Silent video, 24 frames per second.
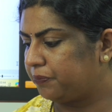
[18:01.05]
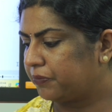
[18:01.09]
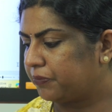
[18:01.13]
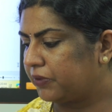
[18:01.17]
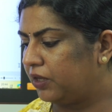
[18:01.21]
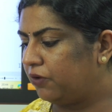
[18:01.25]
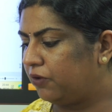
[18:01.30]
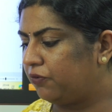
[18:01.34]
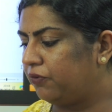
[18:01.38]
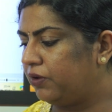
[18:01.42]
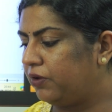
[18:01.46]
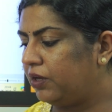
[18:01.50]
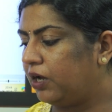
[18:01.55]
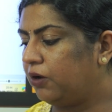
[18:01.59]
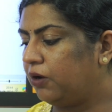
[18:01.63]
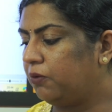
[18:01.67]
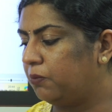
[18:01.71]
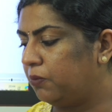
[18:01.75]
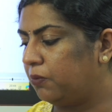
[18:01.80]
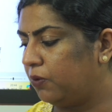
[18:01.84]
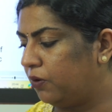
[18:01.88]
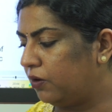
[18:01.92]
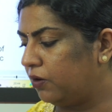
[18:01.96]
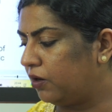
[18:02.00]
if we have
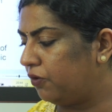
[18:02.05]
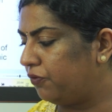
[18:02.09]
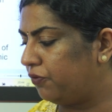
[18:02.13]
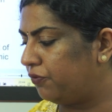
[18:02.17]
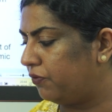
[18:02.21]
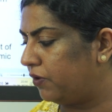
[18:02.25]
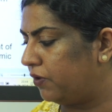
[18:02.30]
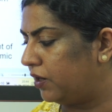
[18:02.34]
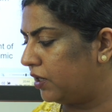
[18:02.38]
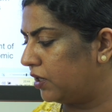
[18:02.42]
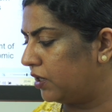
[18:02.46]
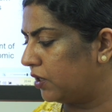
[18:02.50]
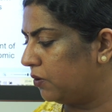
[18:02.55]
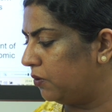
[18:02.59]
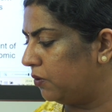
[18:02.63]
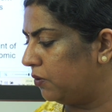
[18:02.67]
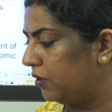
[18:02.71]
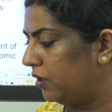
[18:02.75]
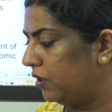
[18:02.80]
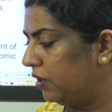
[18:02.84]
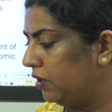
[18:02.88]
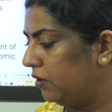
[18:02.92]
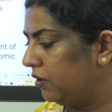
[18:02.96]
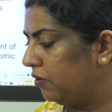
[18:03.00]
more of one
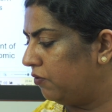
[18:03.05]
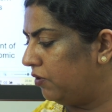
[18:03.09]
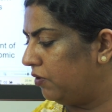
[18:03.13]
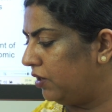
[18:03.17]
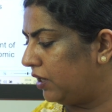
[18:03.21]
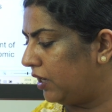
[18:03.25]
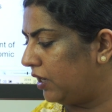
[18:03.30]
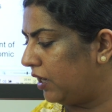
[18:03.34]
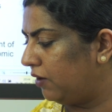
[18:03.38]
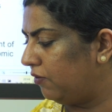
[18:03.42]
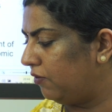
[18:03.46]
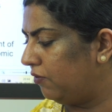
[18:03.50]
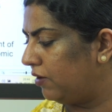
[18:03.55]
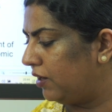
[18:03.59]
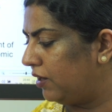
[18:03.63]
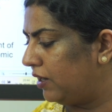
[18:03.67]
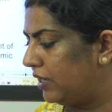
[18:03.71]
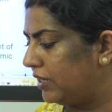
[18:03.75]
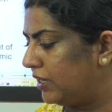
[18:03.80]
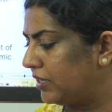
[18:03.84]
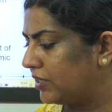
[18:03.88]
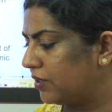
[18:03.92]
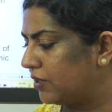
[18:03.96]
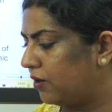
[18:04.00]
good, we have
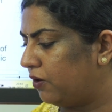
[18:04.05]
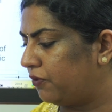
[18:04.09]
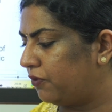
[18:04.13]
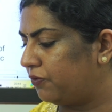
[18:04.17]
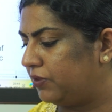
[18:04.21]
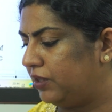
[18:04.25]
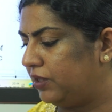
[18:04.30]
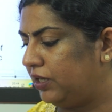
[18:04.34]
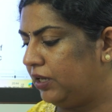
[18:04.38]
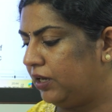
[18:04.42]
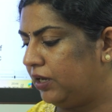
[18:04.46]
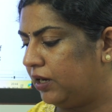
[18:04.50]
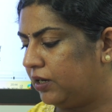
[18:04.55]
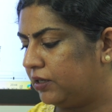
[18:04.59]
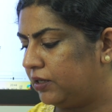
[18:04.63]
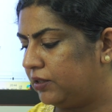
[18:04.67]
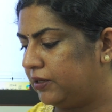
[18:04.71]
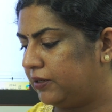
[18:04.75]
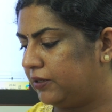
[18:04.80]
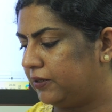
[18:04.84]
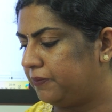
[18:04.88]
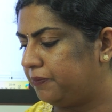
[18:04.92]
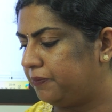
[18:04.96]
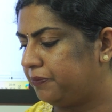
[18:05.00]
less of the
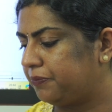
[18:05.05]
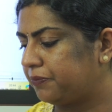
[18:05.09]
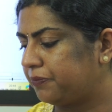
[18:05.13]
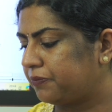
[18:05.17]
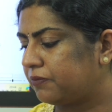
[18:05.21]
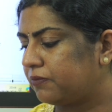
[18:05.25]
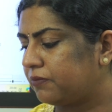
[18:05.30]
other.